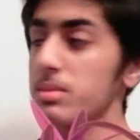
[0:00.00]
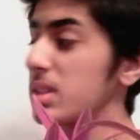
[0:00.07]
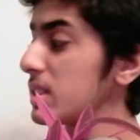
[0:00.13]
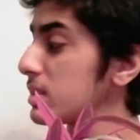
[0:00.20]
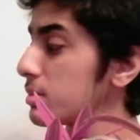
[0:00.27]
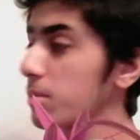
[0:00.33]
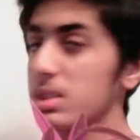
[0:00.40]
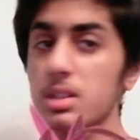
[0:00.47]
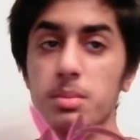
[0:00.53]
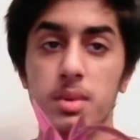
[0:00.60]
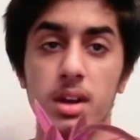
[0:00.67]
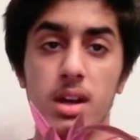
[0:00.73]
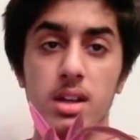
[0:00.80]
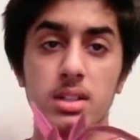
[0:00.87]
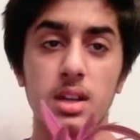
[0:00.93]
this mother
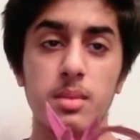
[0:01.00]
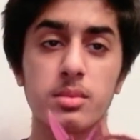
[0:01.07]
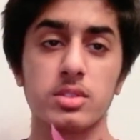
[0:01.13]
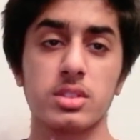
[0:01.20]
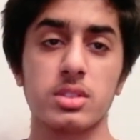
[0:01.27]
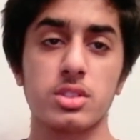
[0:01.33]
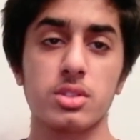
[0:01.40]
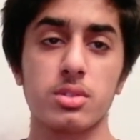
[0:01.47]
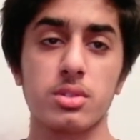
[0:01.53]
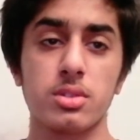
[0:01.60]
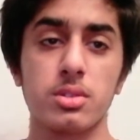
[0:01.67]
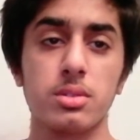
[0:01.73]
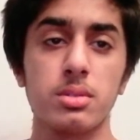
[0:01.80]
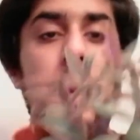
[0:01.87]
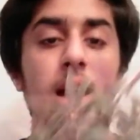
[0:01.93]
plant. I'm going to just show you.